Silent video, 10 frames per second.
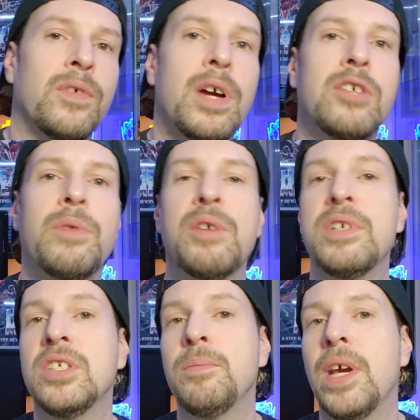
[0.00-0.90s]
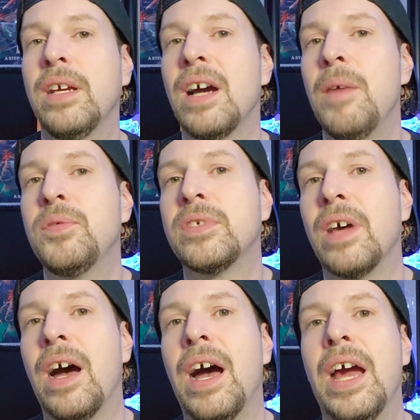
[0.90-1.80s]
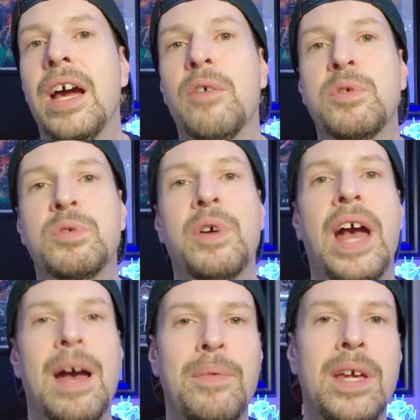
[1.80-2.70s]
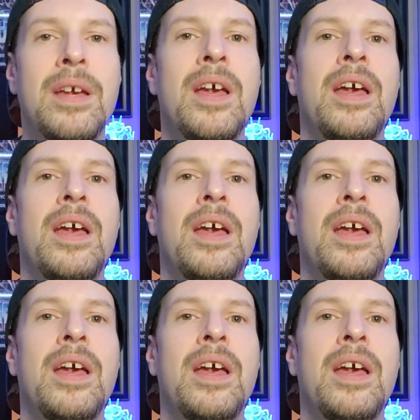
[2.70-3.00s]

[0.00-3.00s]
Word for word: That's my recent pickups. I uh, was real happy.